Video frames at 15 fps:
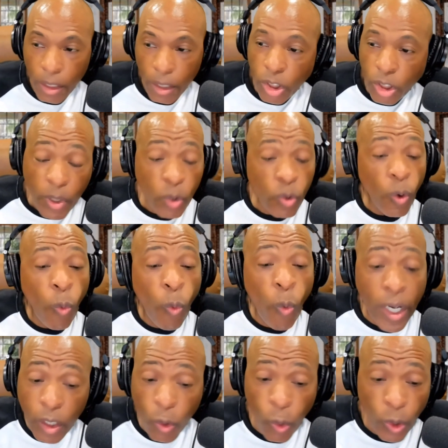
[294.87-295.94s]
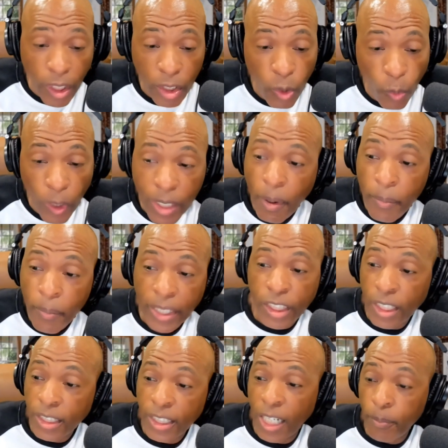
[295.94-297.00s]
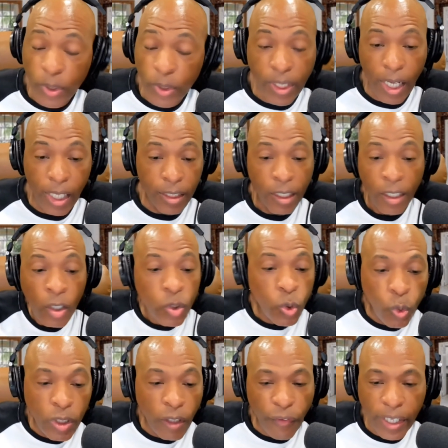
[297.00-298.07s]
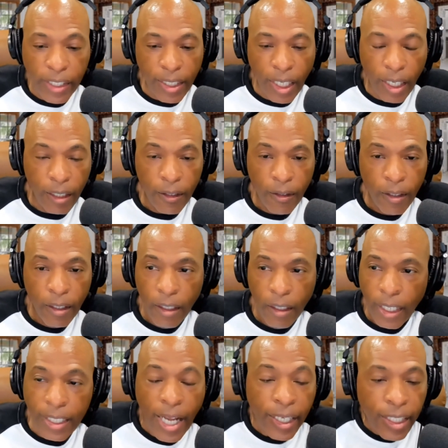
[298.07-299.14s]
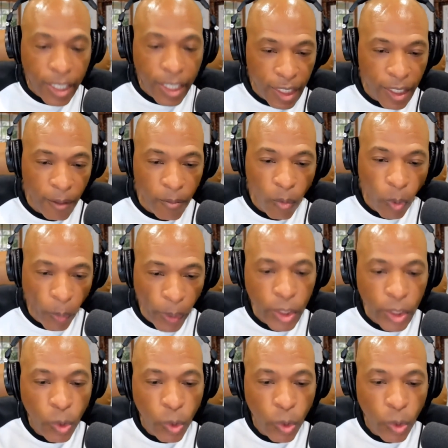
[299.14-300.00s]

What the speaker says: So I don't know what the coach I do when he make change and I put on 2 defender. in a game where we do